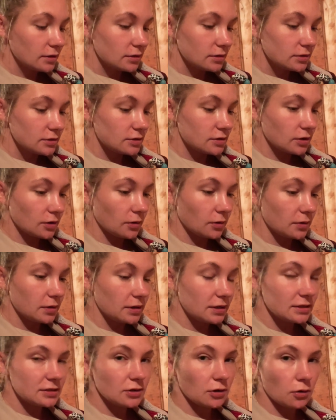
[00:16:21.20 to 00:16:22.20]
So
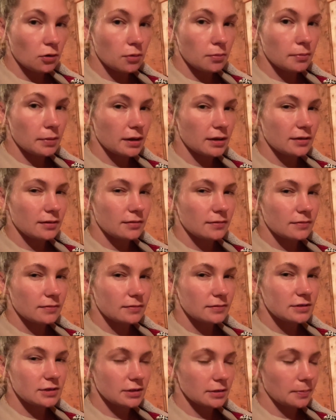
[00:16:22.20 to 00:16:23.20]
he's home but
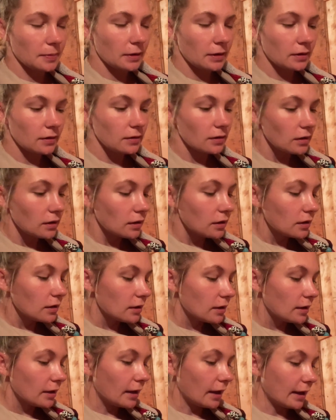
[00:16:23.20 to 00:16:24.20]
sleeping
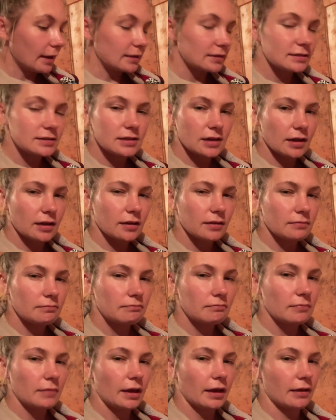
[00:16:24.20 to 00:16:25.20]
and sick
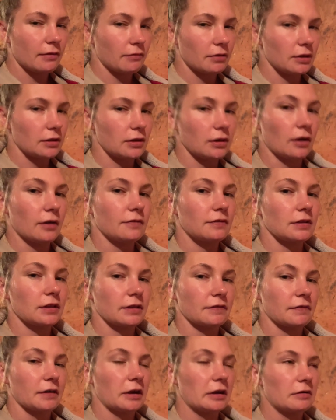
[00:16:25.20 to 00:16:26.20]
and really not
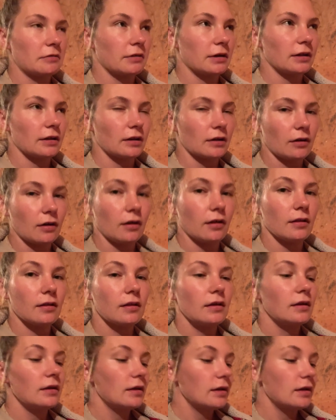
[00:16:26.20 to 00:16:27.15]
feeling very well at all.